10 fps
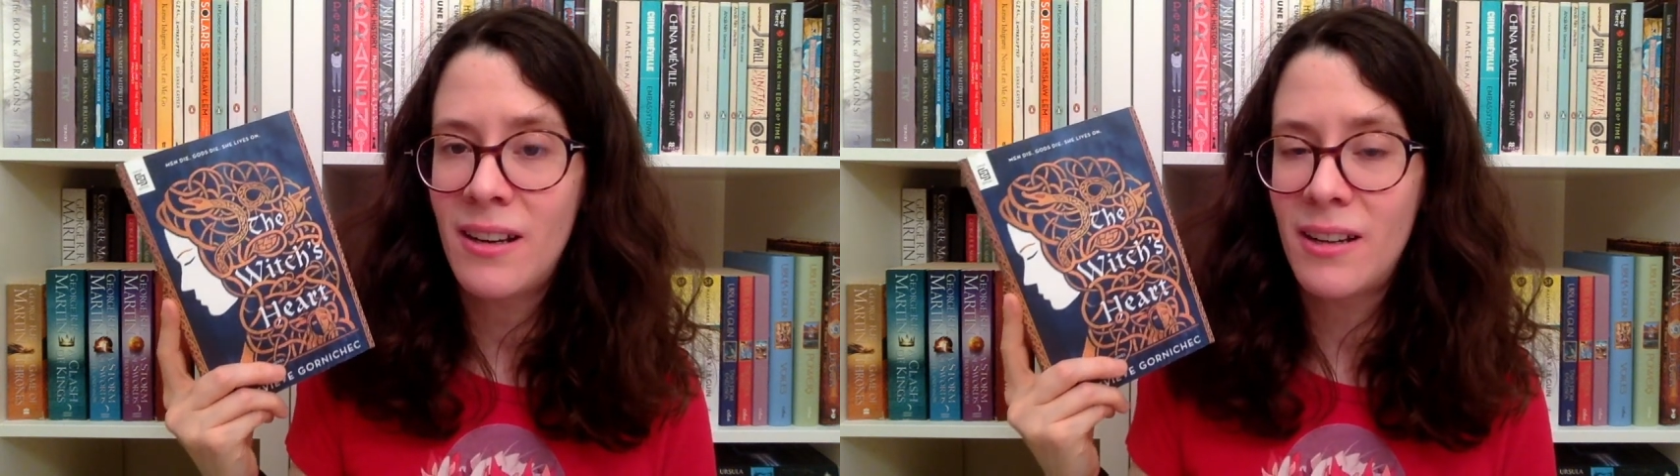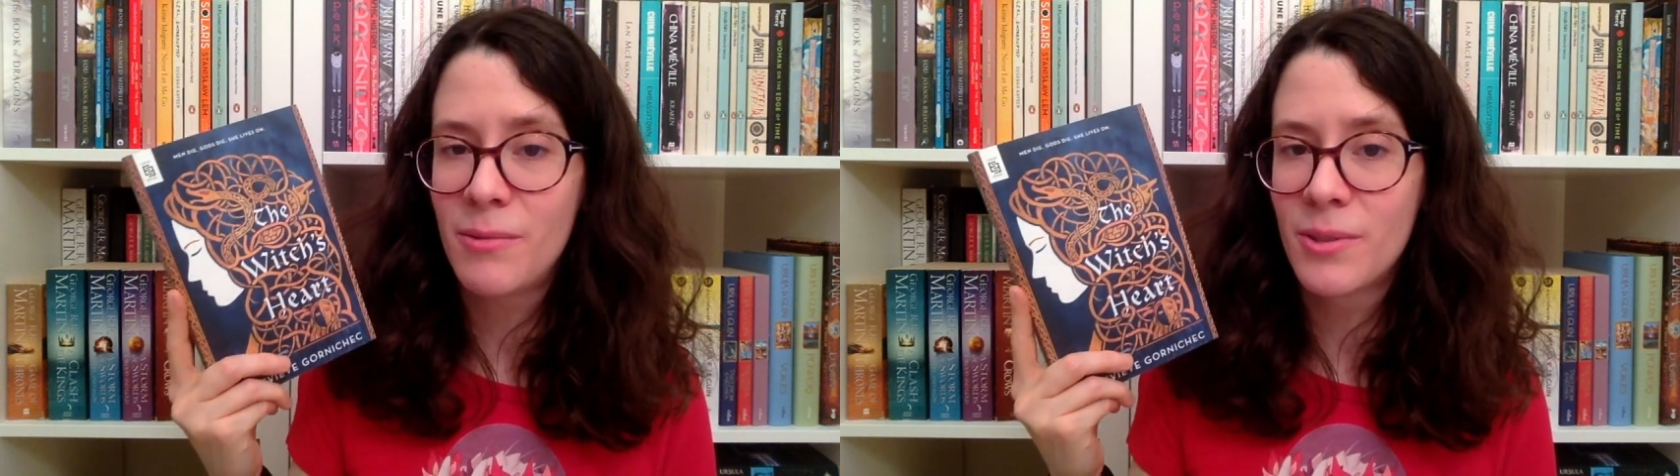
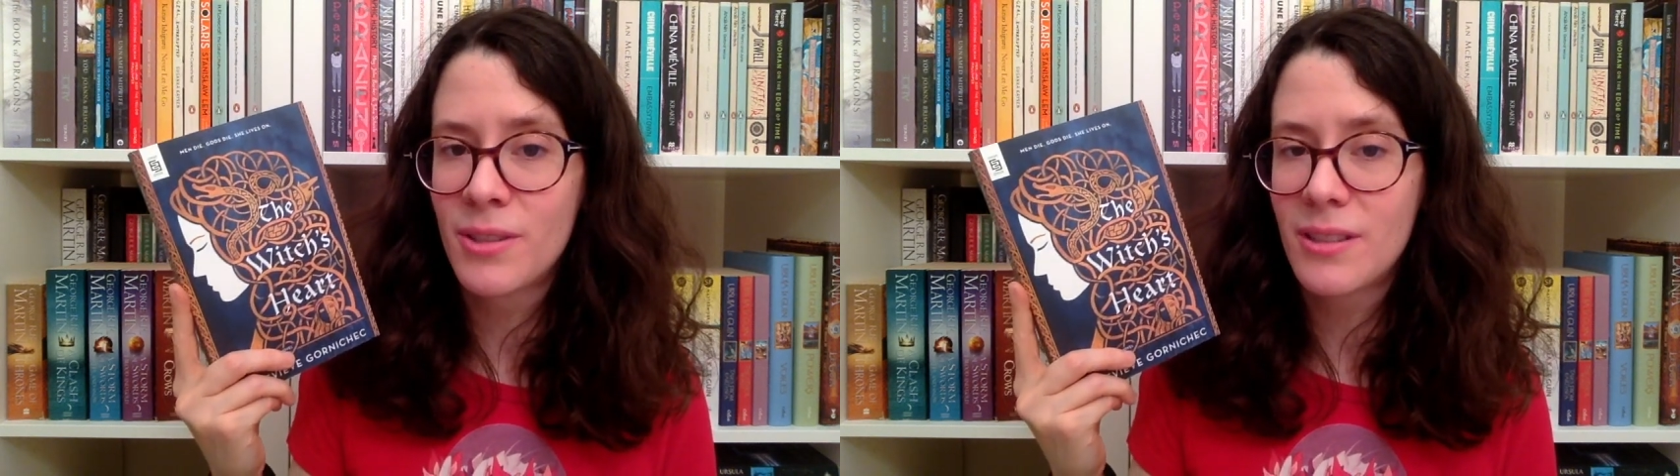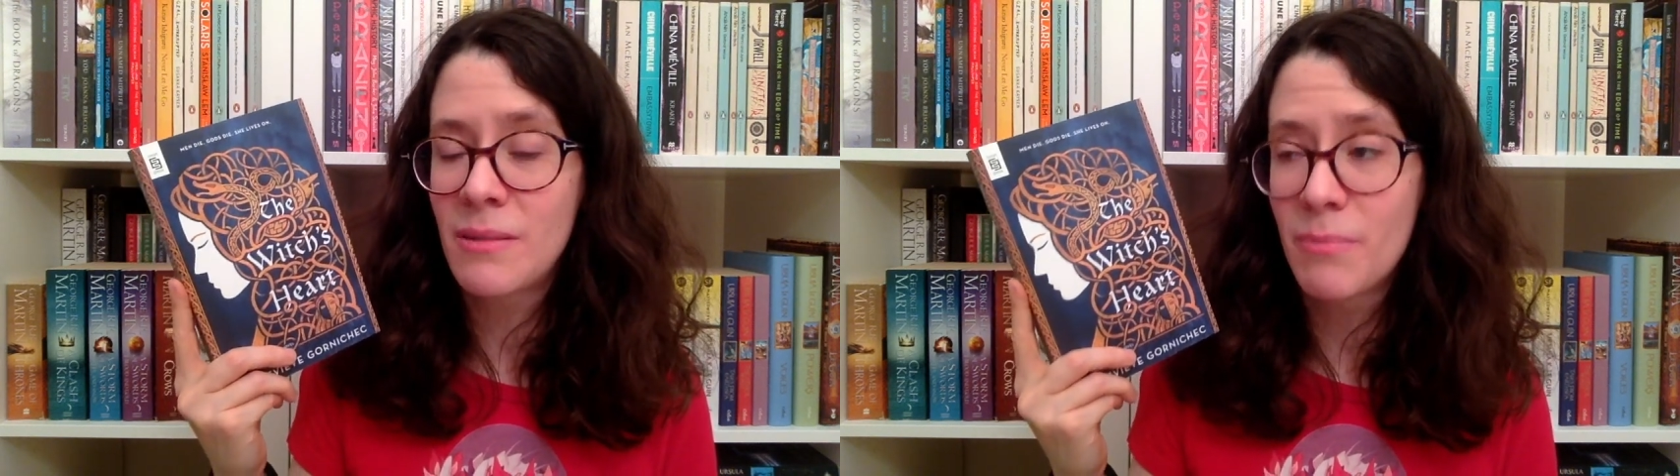I
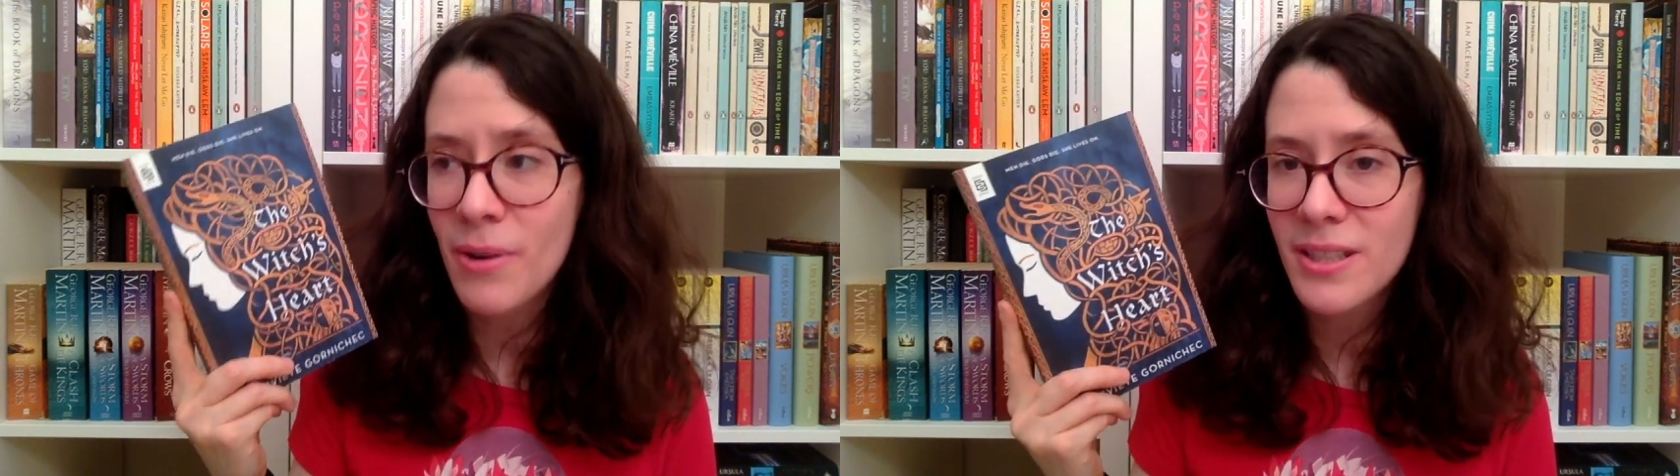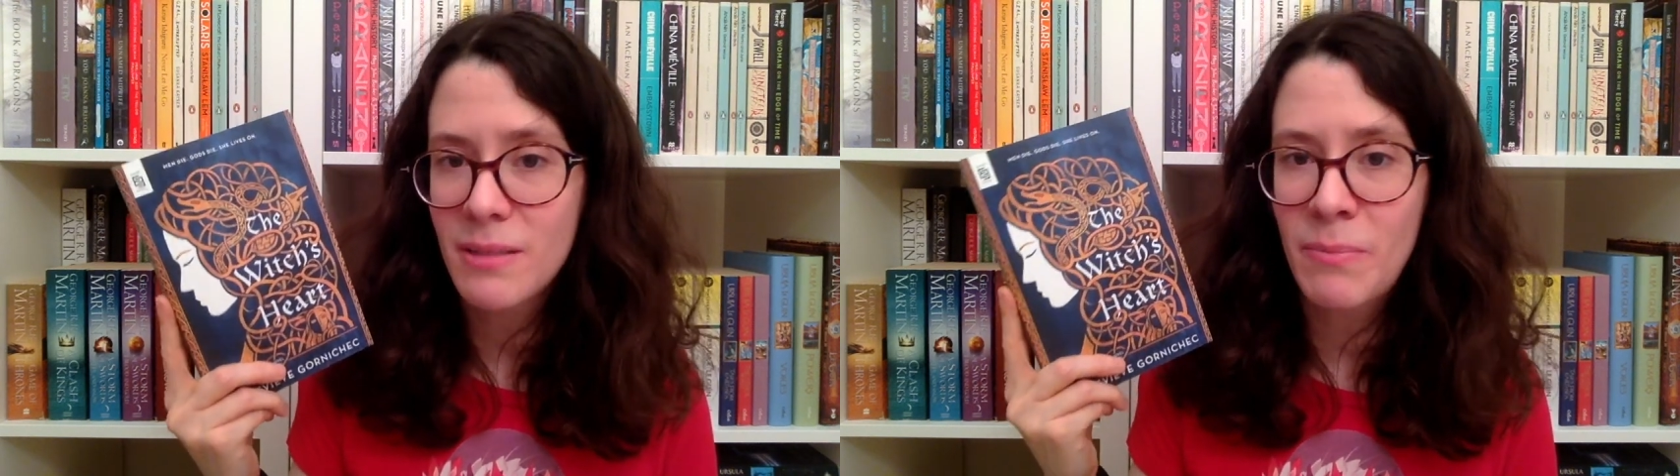was
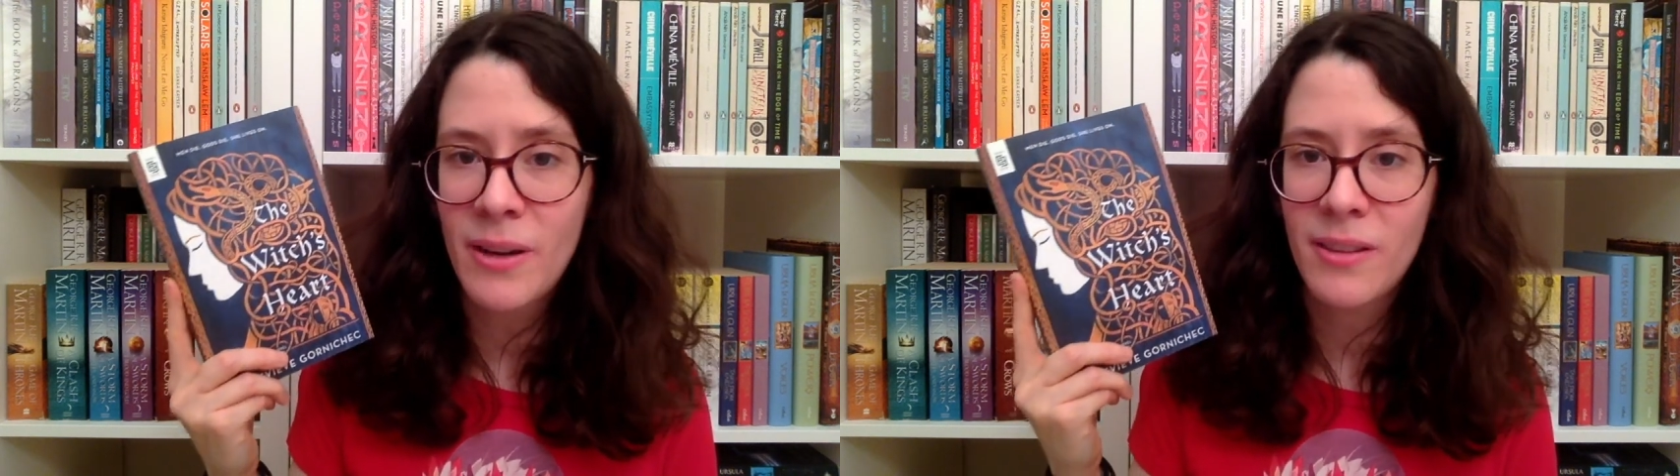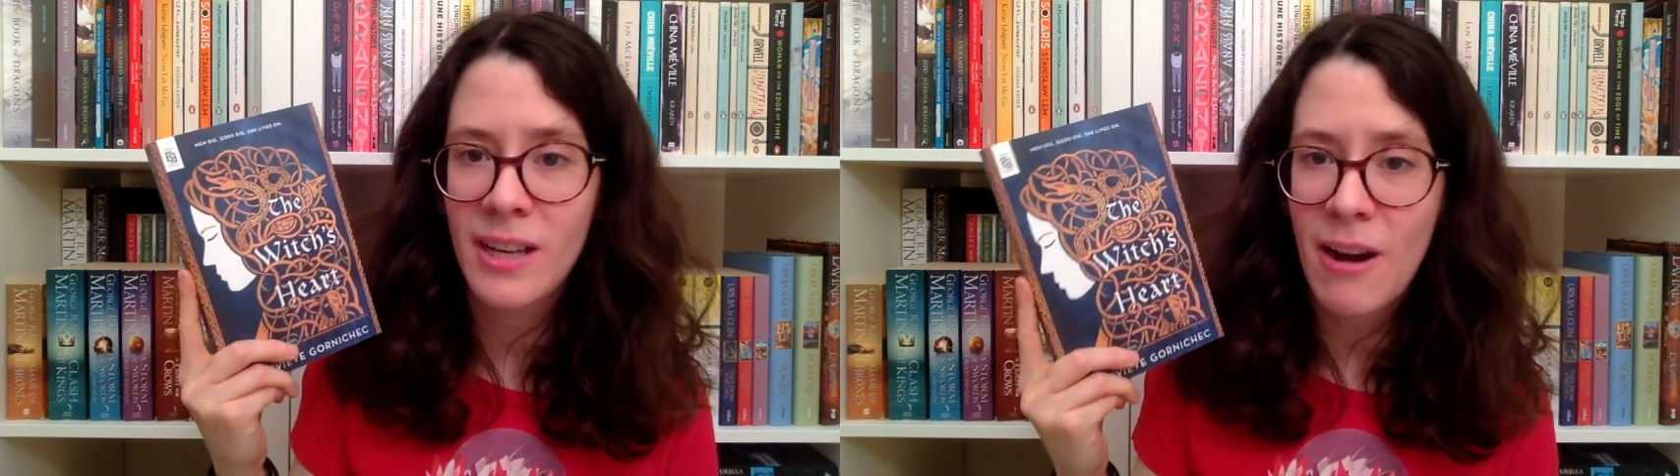impressed
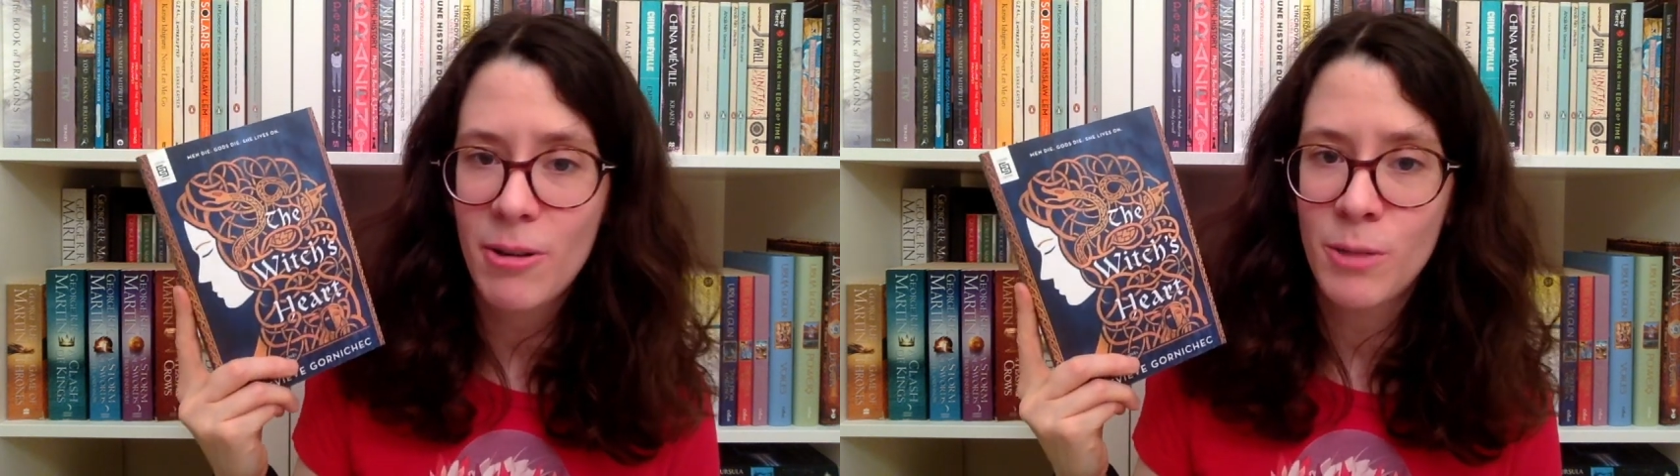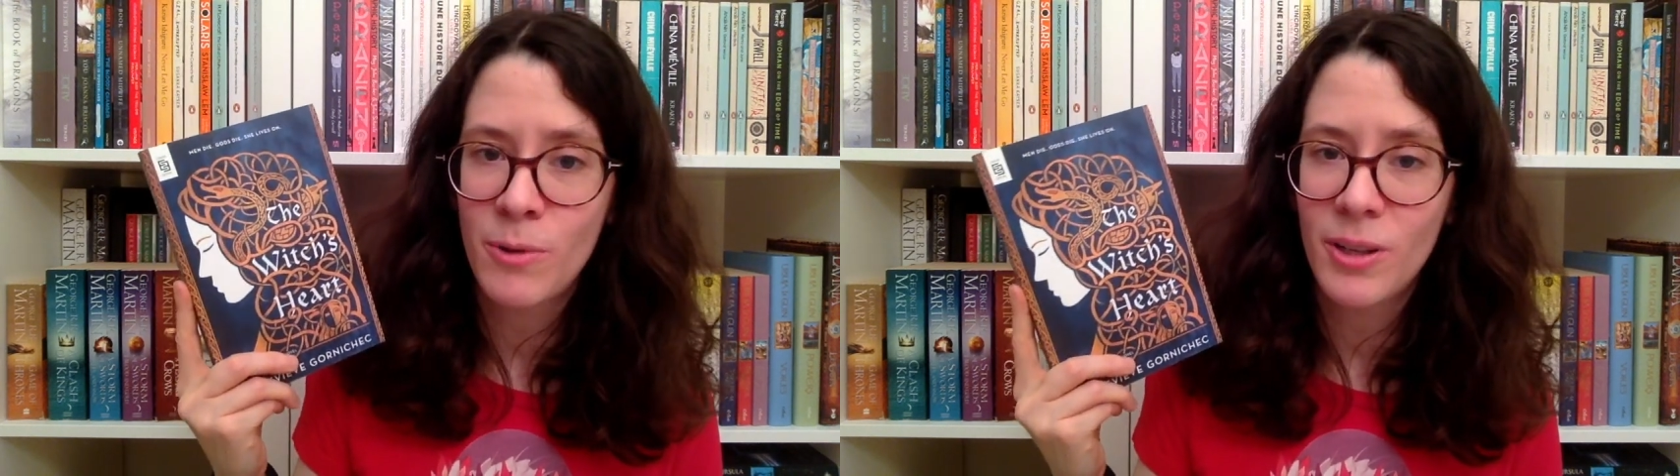by the
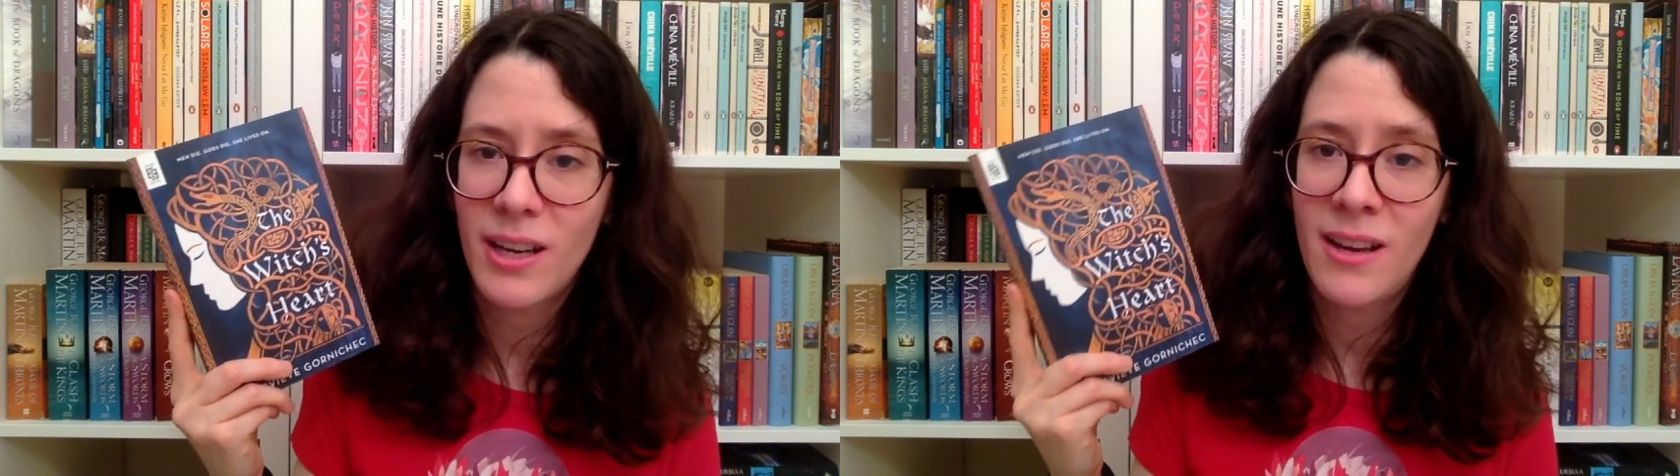character work